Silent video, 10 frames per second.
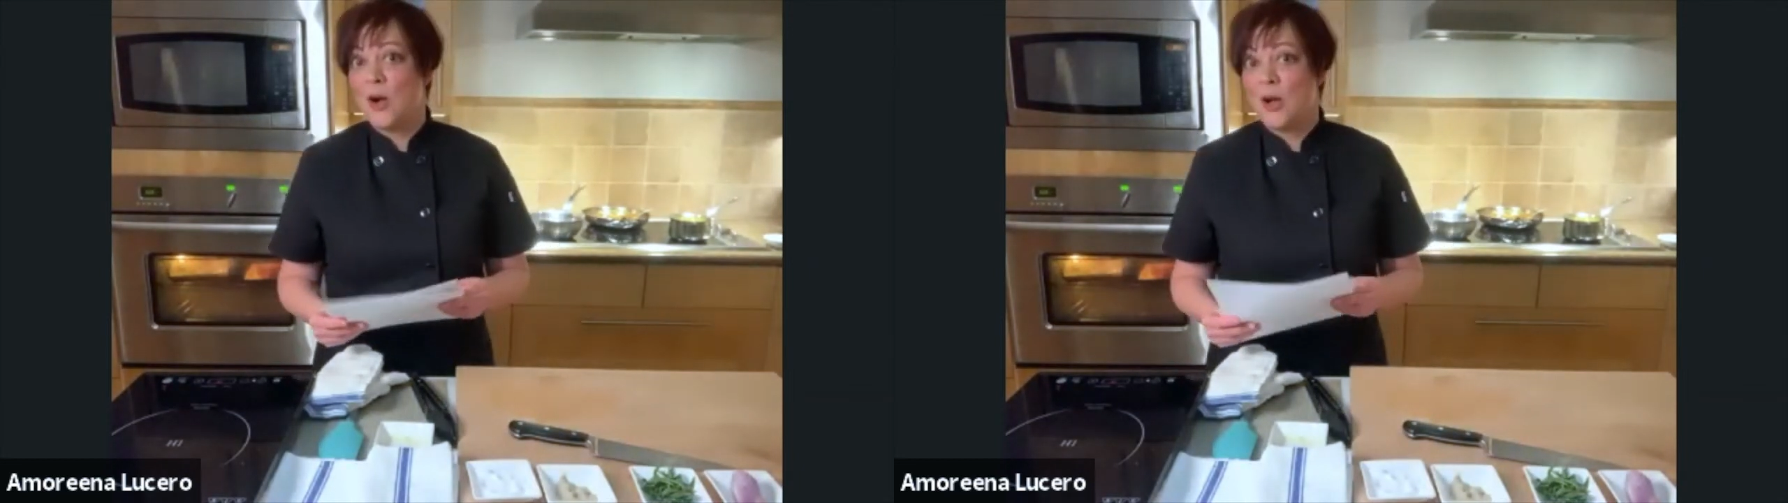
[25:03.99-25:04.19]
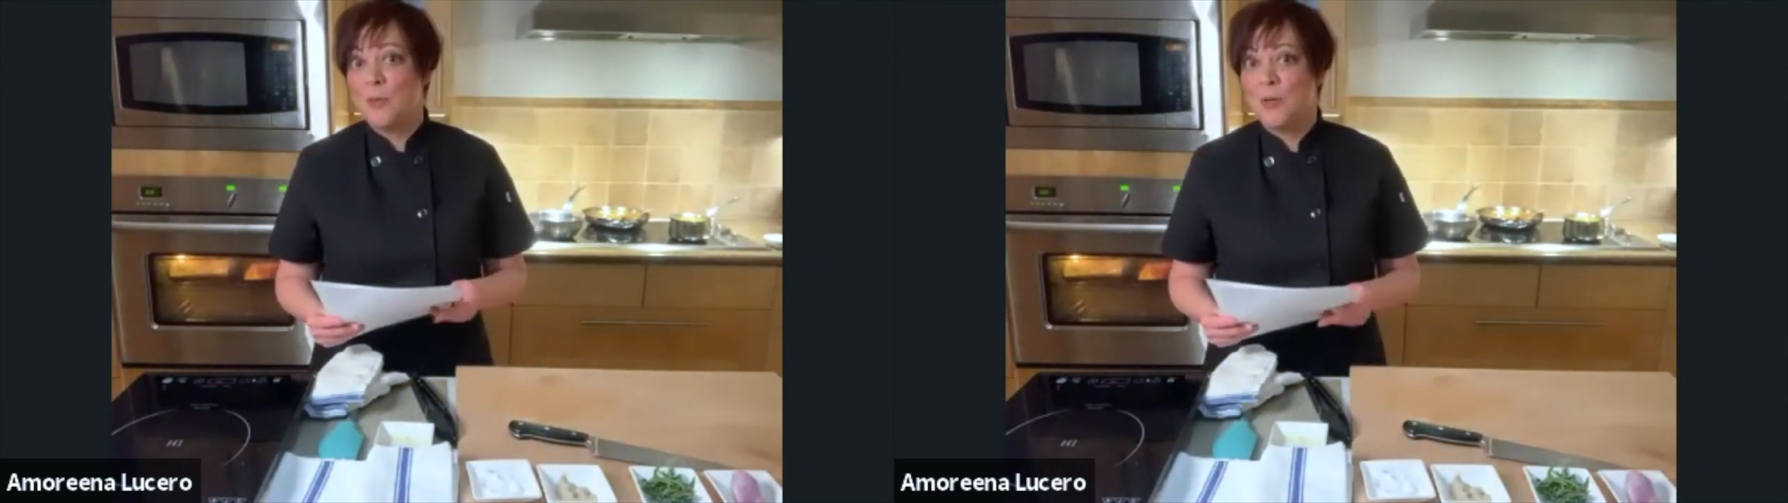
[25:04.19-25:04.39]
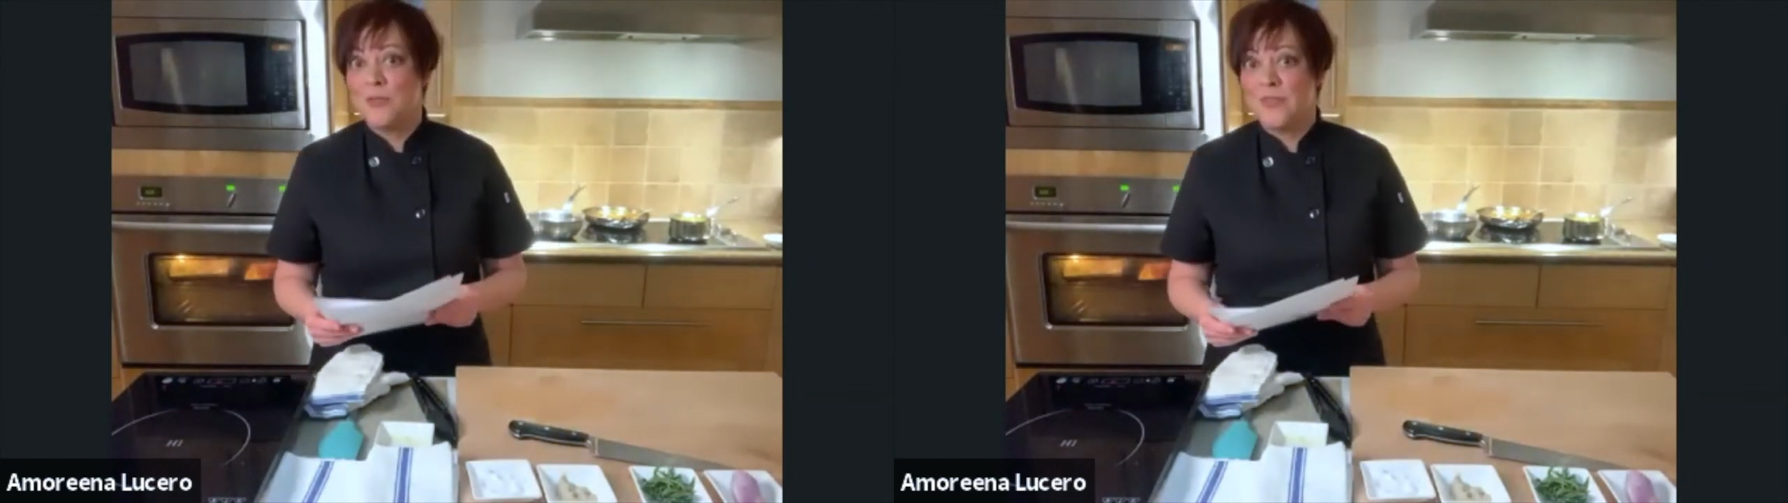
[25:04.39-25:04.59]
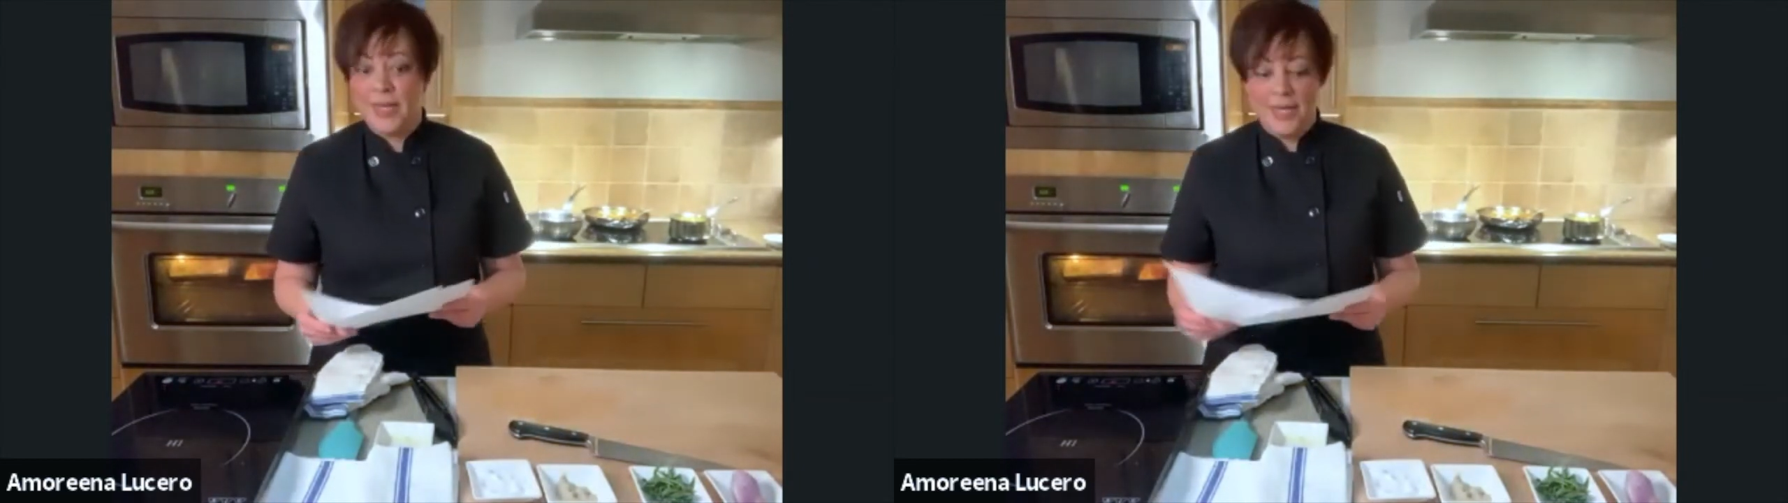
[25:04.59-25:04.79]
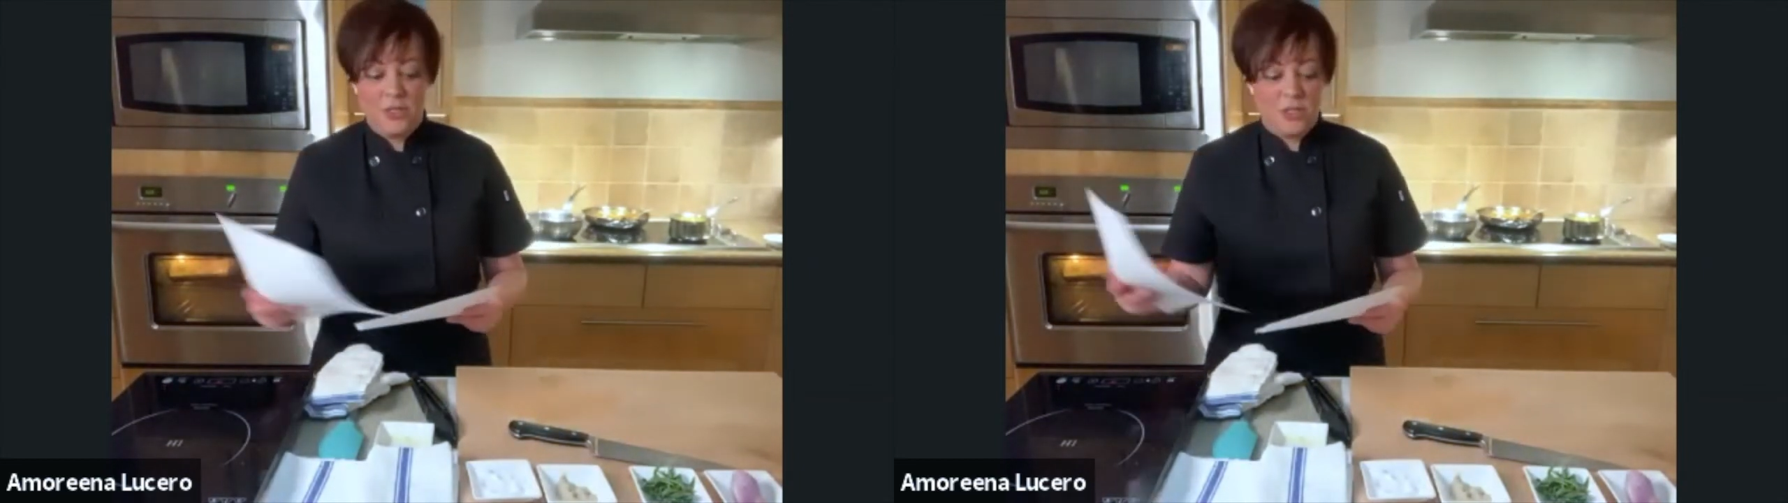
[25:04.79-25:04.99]
our
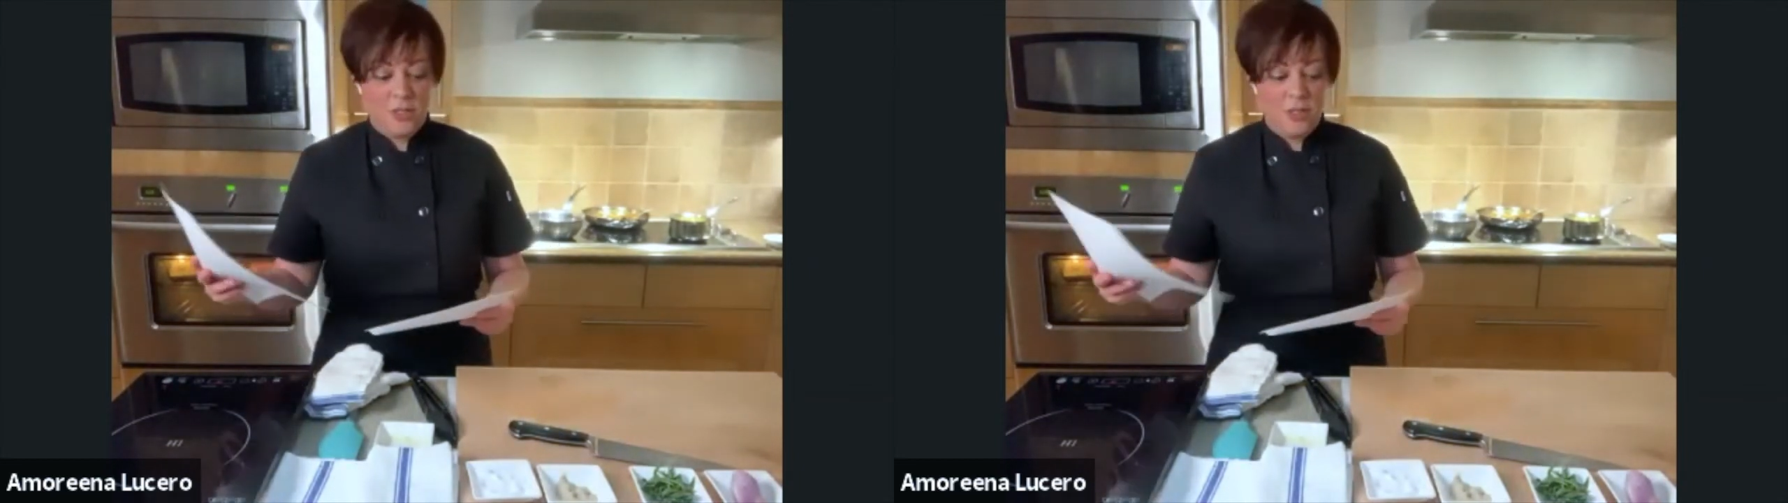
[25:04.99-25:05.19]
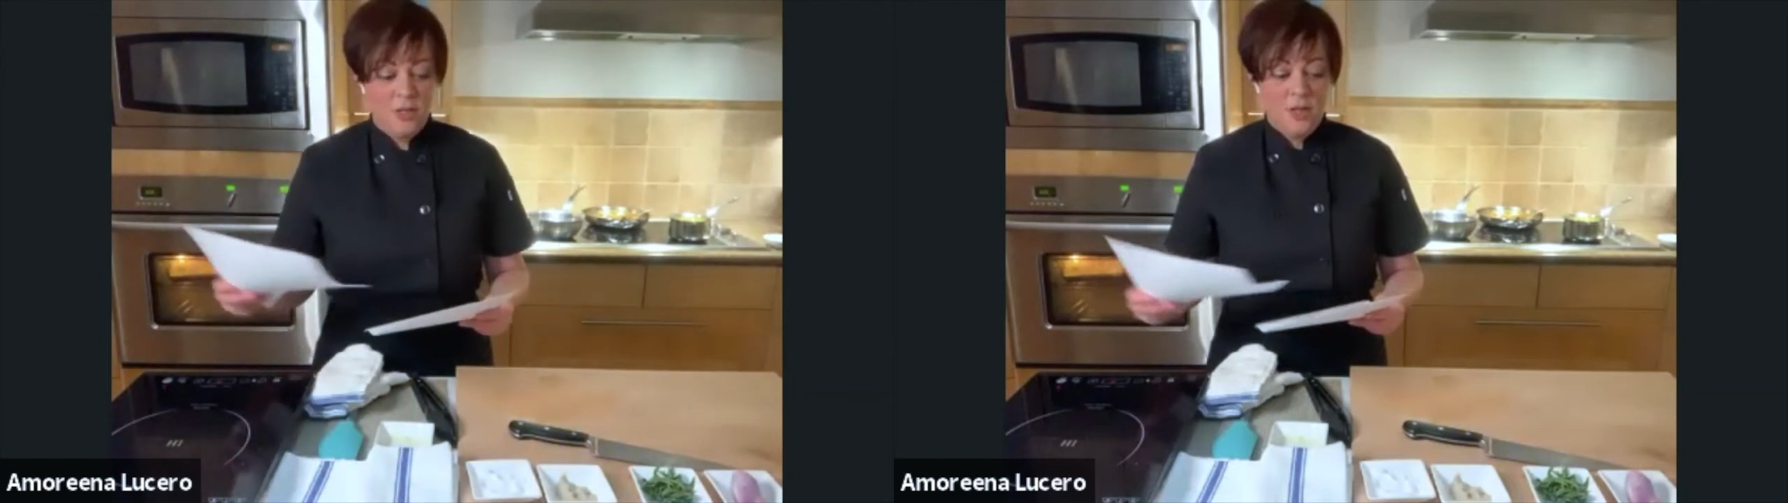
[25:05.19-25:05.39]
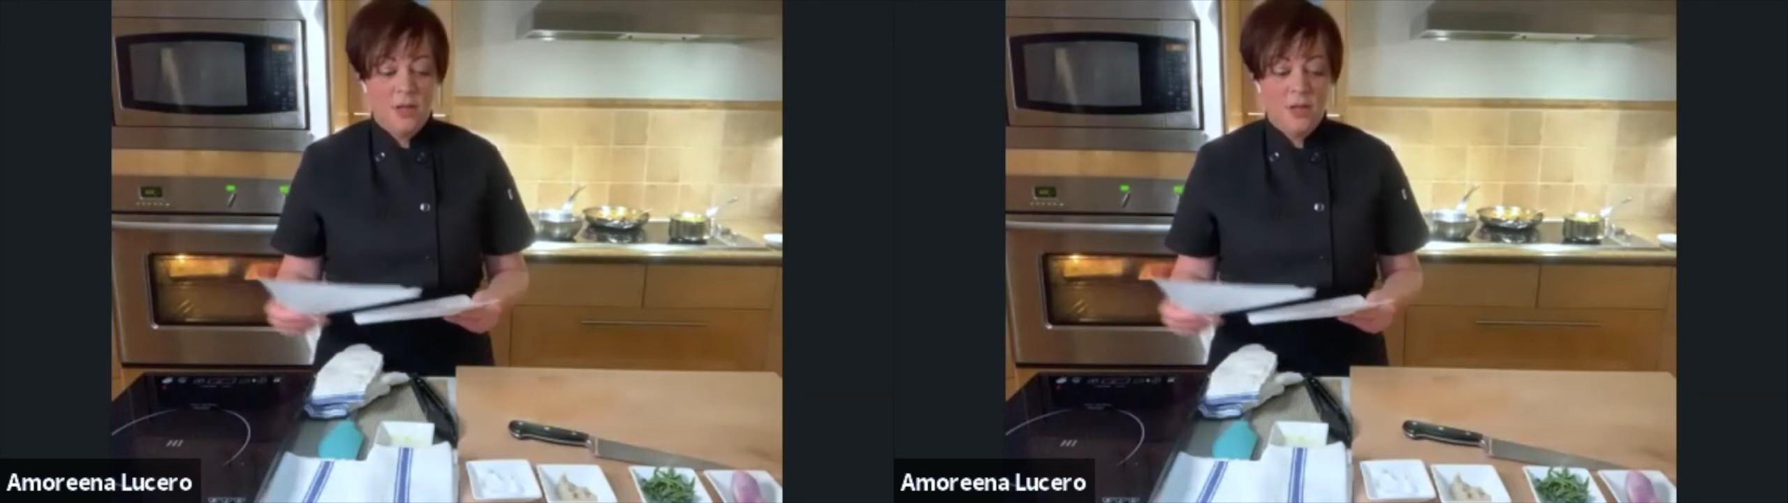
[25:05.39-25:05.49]
emulsification.